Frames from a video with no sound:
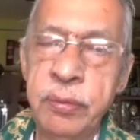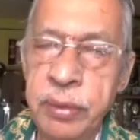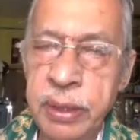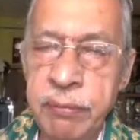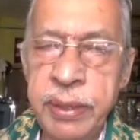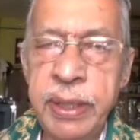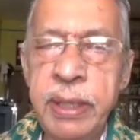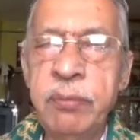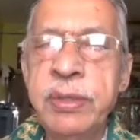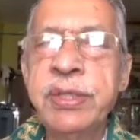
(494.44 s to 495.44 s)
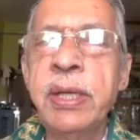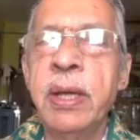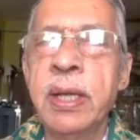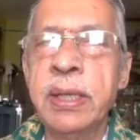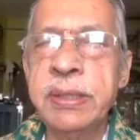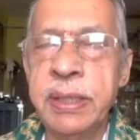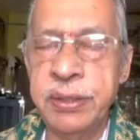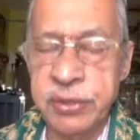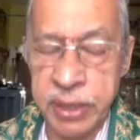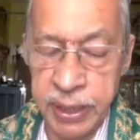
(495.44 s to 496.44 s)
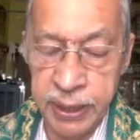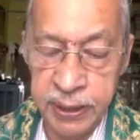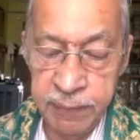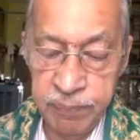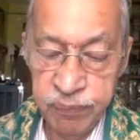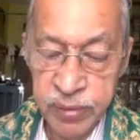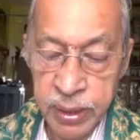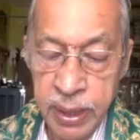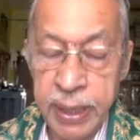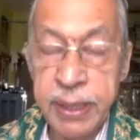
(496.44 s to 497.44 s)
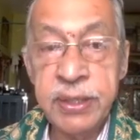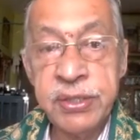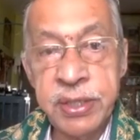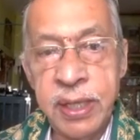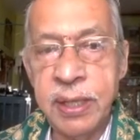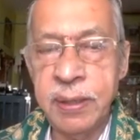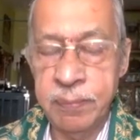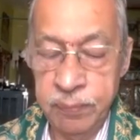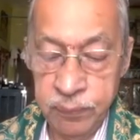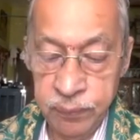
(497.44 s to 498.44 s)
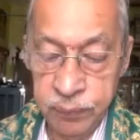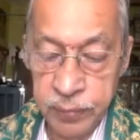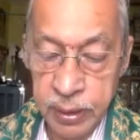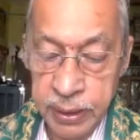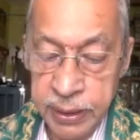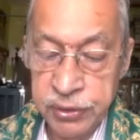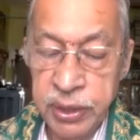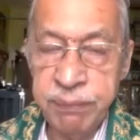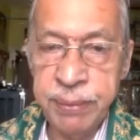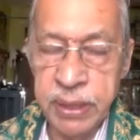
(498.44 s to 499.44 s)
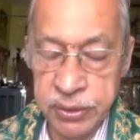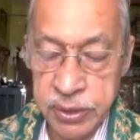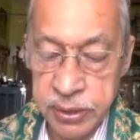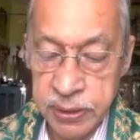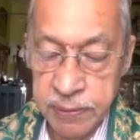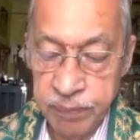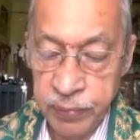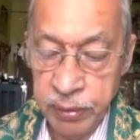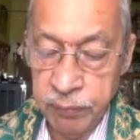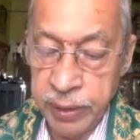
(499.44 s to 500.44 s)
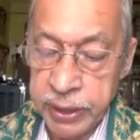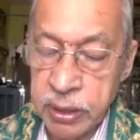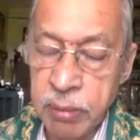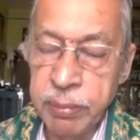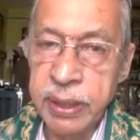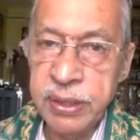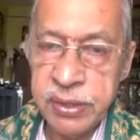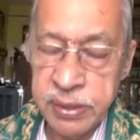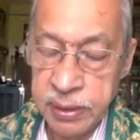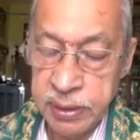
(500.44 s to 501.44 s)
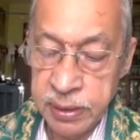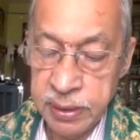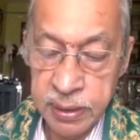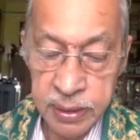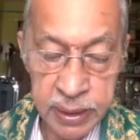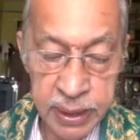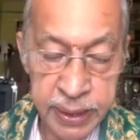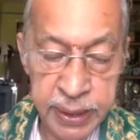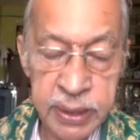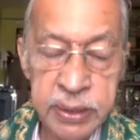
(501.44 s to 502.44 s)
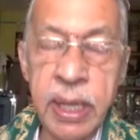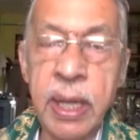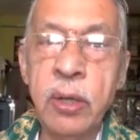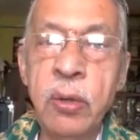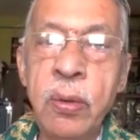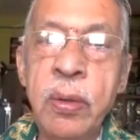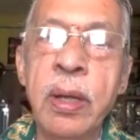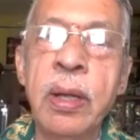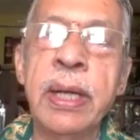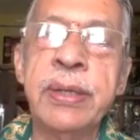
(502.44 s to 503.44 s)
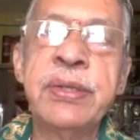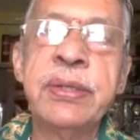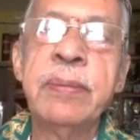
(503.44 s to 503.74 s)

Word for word: Every day we see Akasha, the sky, and the sea it is infinite. Veda means learning the unknown knowledge.